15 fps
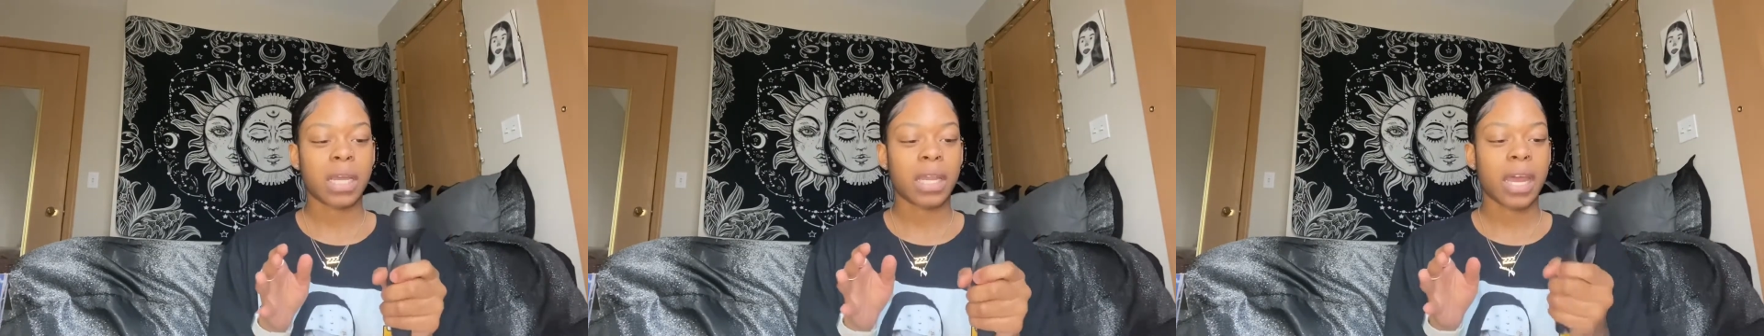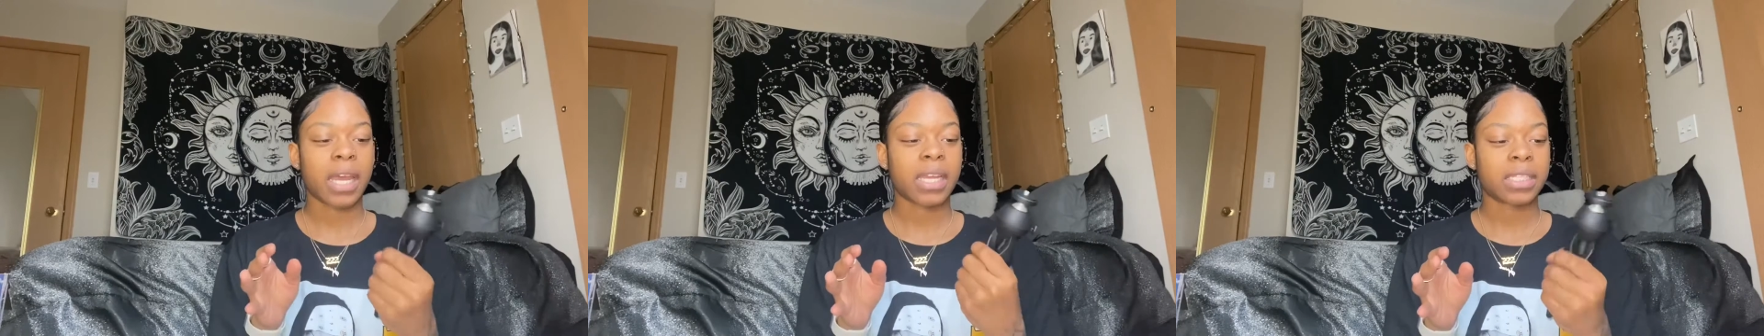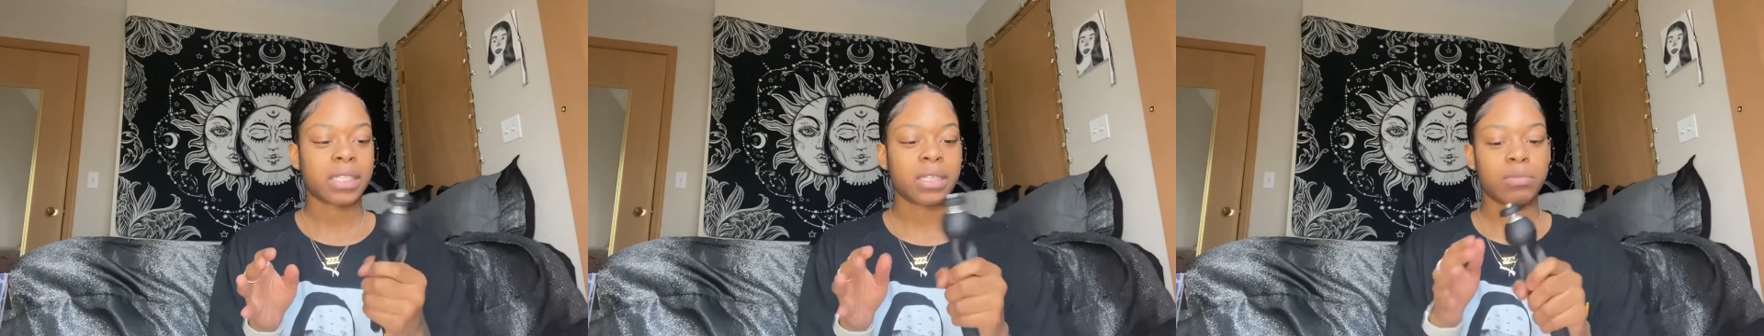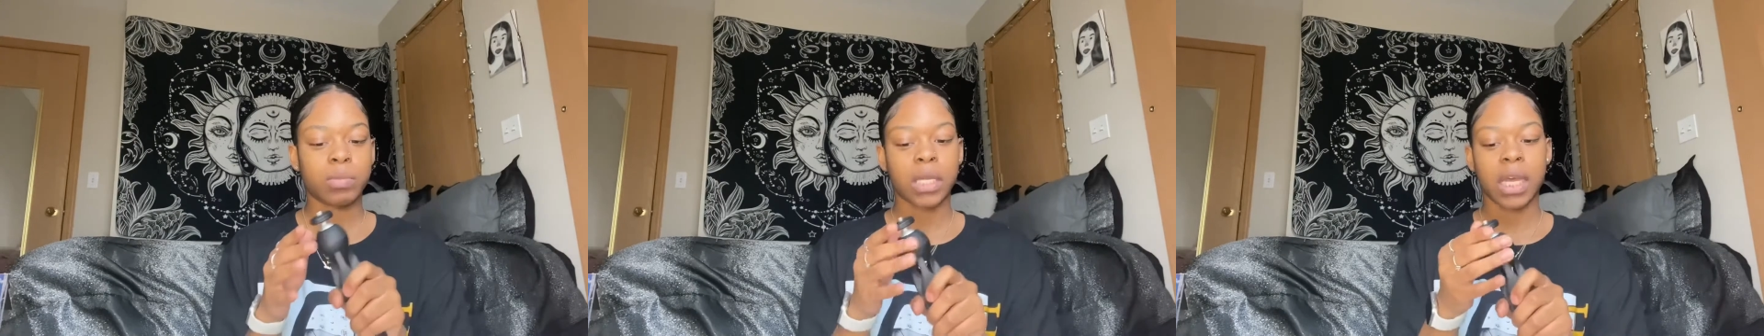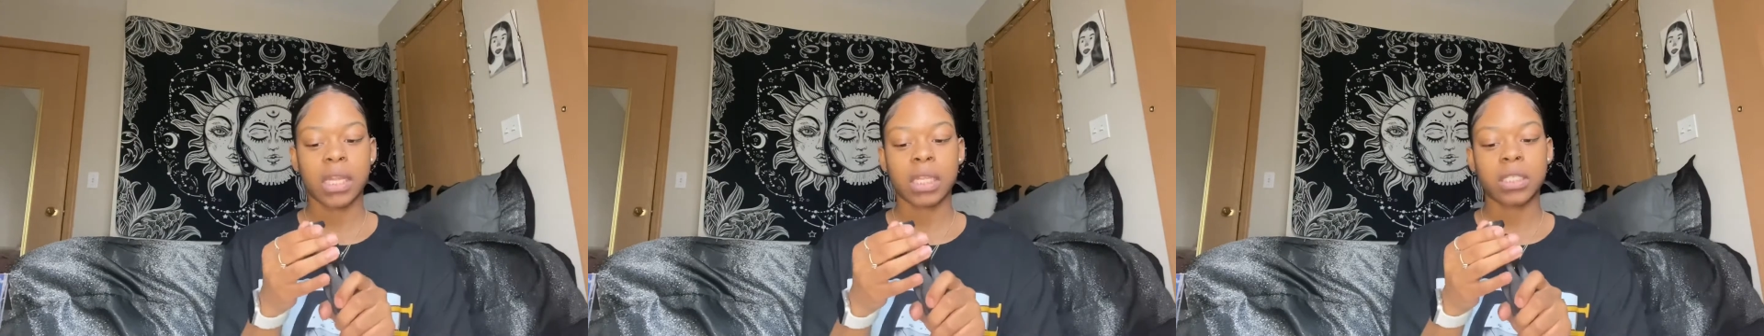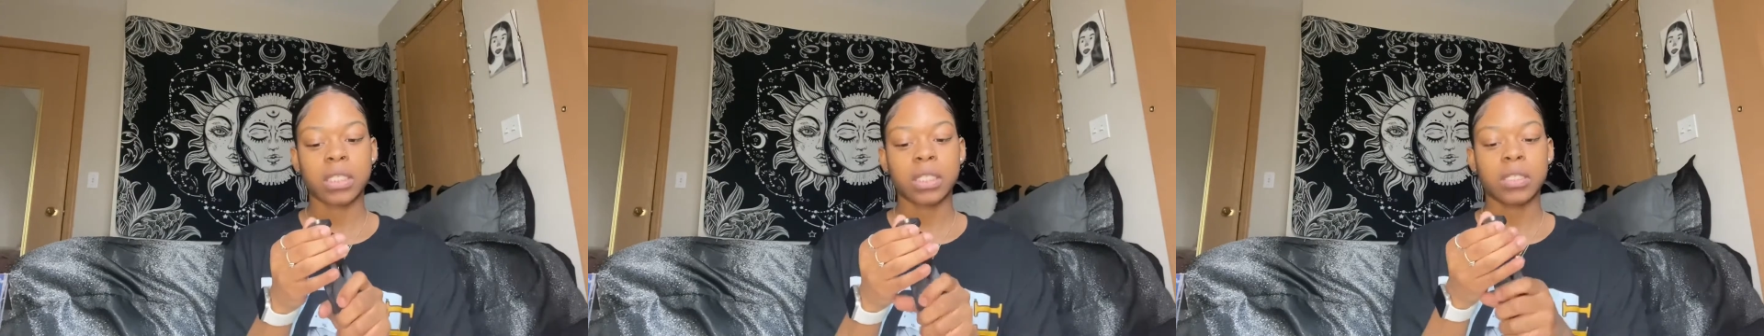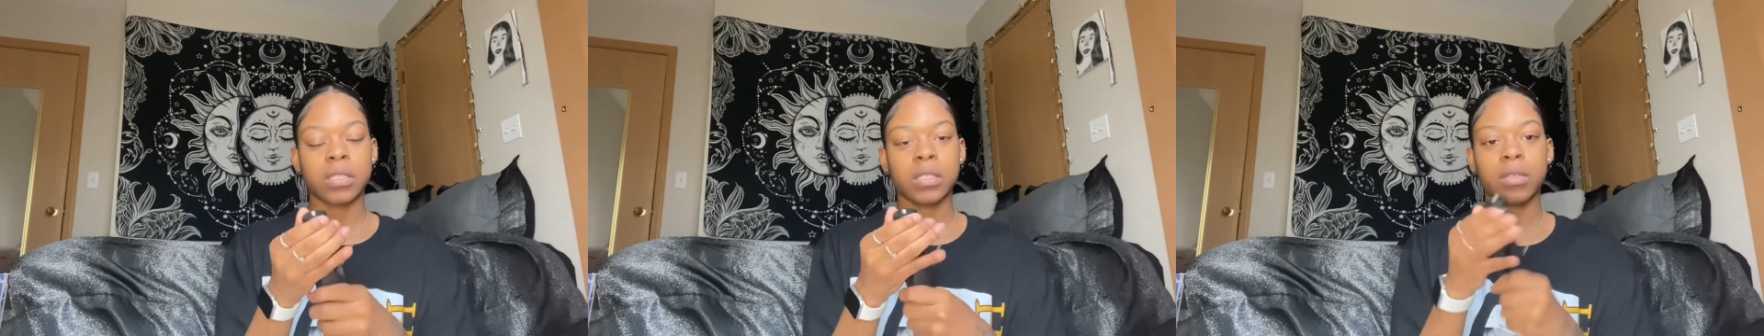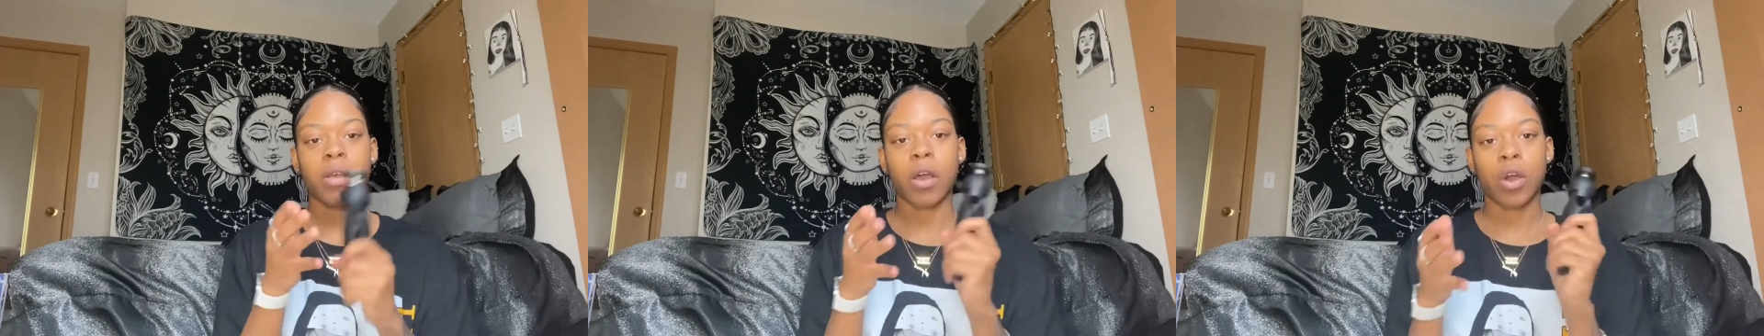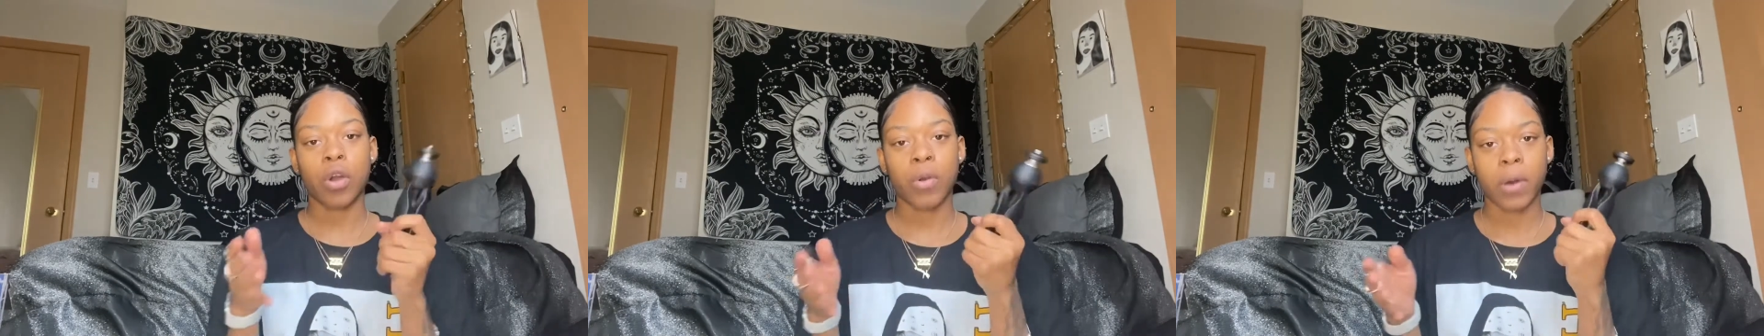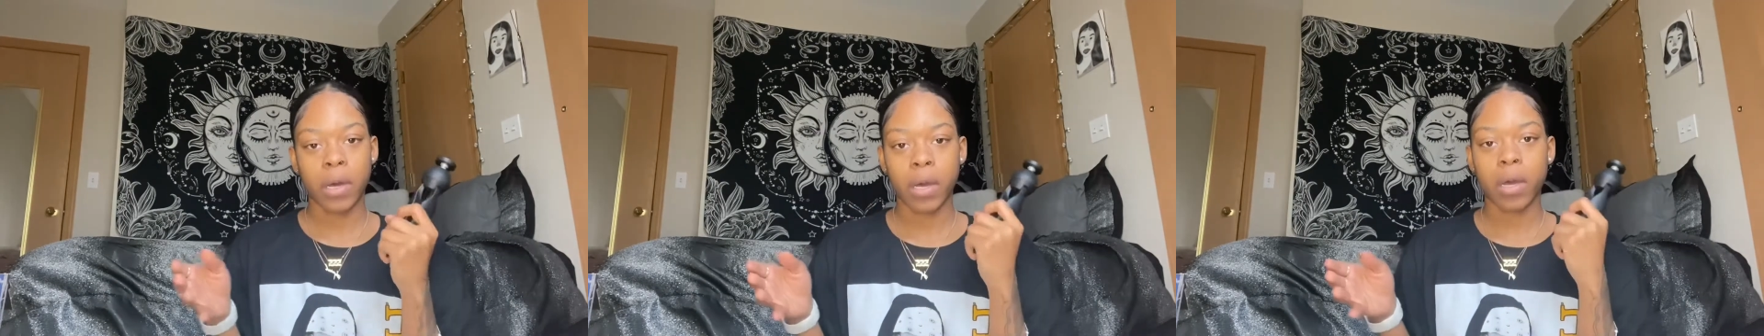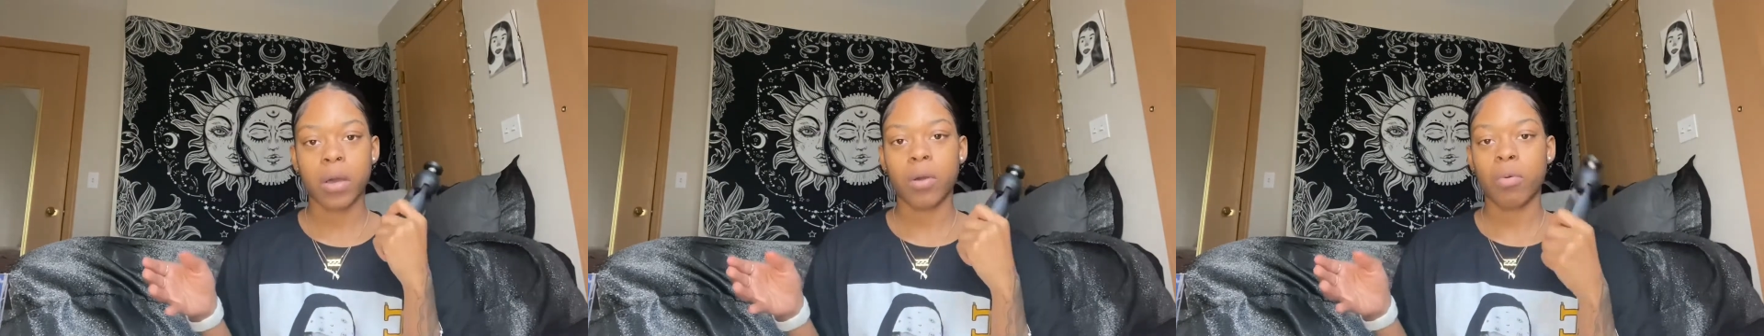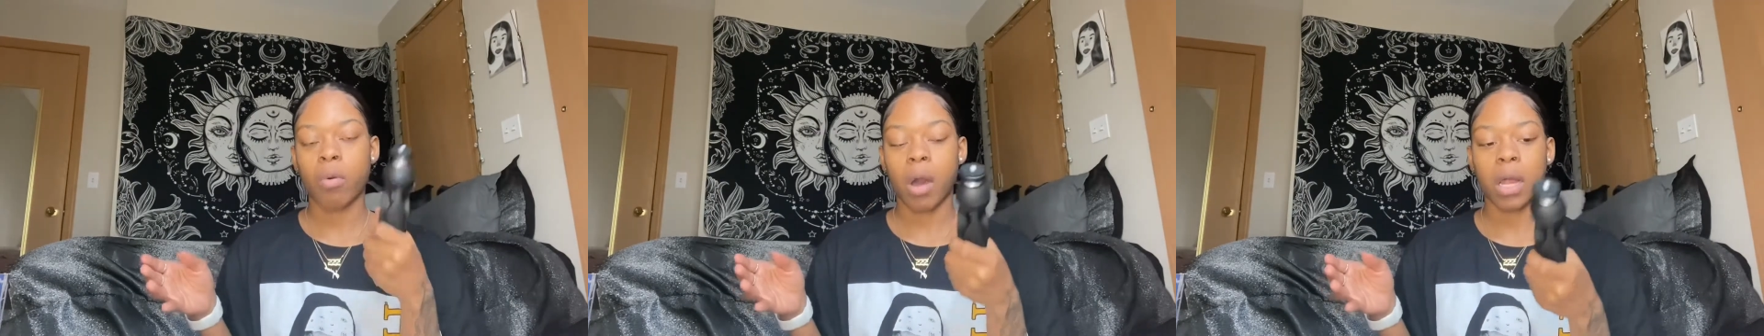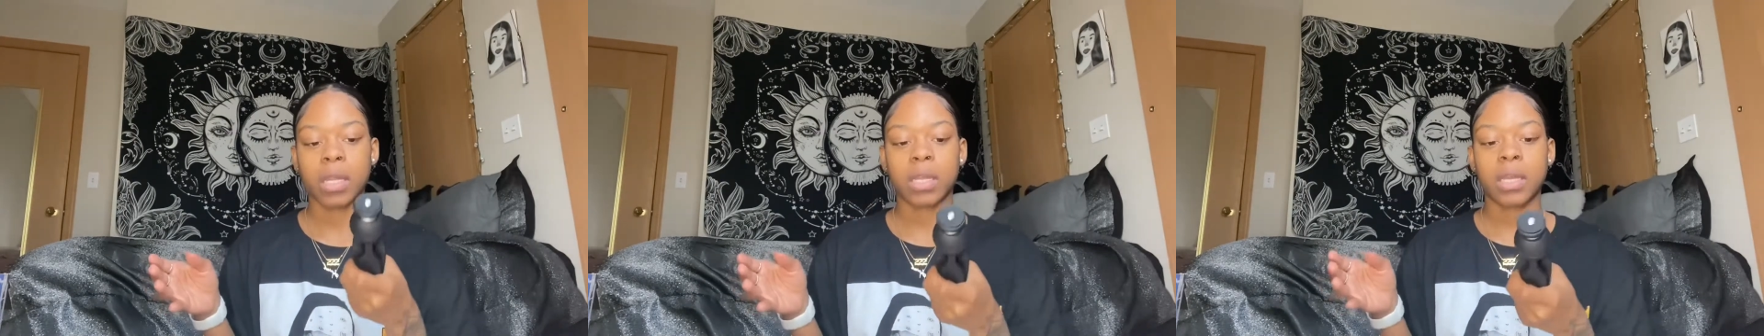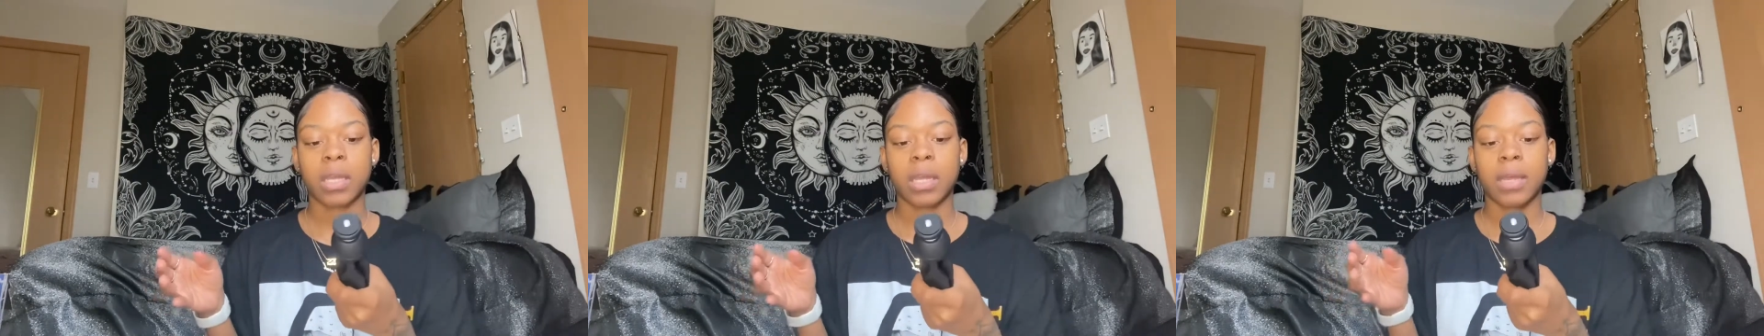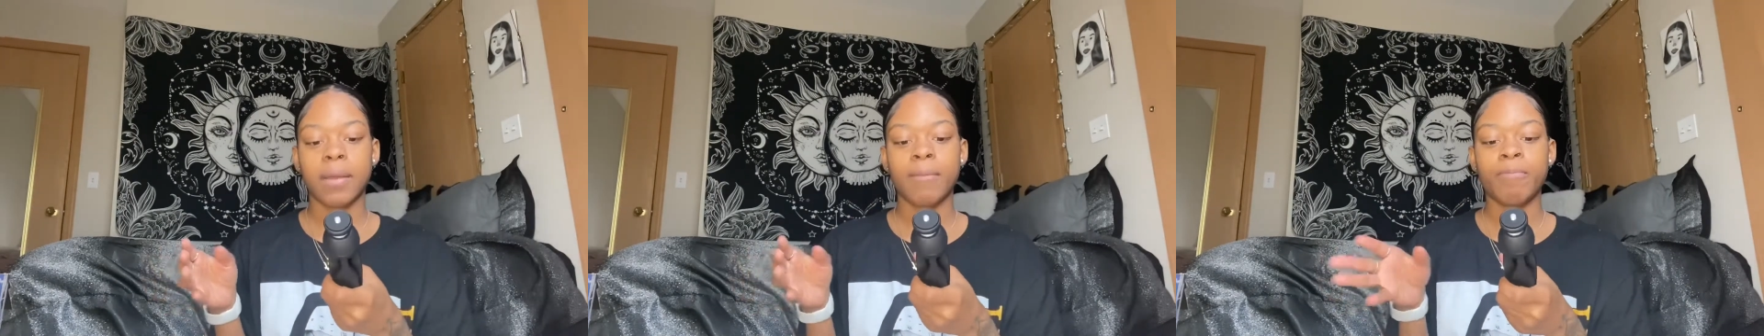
Like, it seems like this is a good quality